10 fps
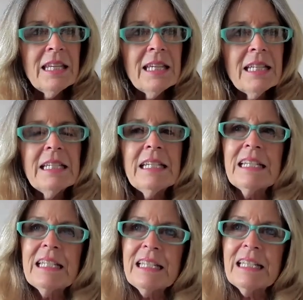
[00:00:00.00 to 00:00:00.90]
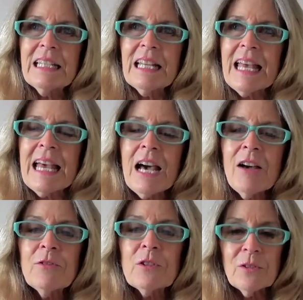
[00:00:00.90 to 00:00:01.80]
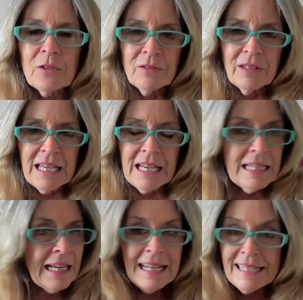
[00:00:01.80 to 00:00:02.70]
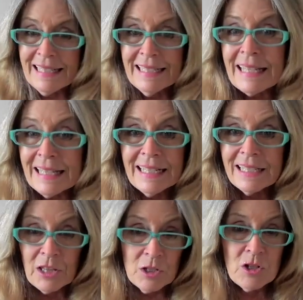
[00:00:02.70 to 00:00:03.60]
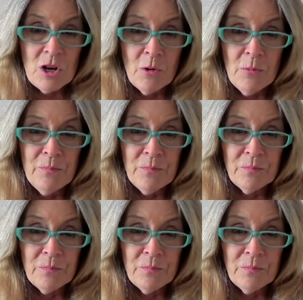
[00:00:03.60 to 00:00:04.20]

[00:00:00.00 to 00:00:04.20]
anything. After that, and I didn't get into the show,